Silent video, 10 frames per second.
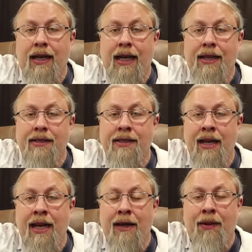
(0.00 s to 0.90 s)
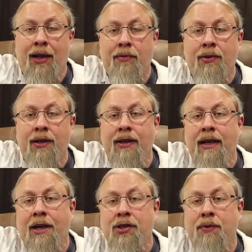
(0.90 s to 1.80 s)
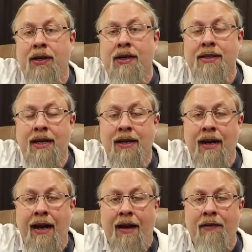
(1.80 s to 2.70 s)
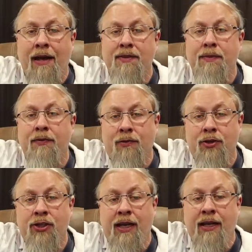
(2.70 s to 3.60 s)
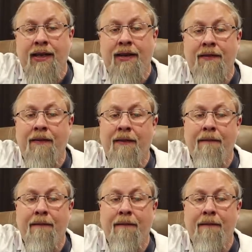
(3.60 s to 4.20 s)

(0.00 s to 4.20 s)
and the ten amp output can actually put out ten and a half amps before shutting down.